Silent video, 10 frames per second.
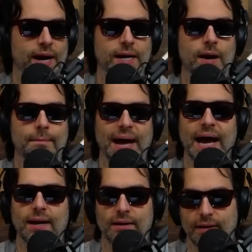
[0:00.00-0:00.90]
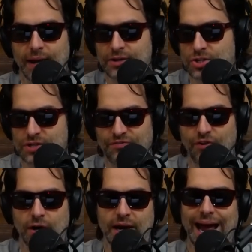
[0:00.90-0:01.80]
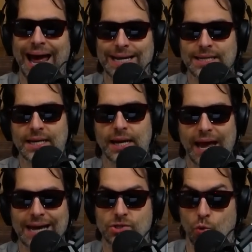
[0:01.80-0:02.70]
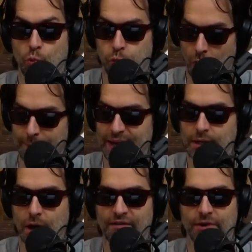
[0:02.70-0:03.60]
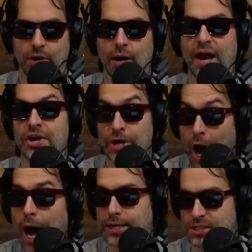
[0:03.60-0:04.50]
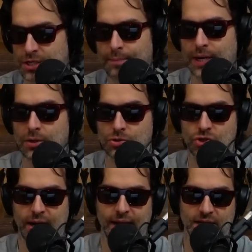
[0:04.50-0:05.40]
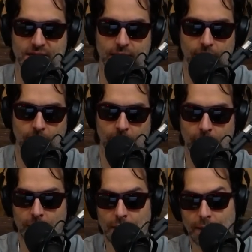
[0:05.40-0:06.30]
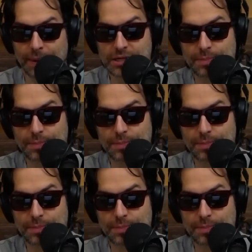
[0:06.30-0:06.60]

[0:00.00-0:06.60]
when I come back and just fucking acting as a woman governor, not somebody who's trans. Ben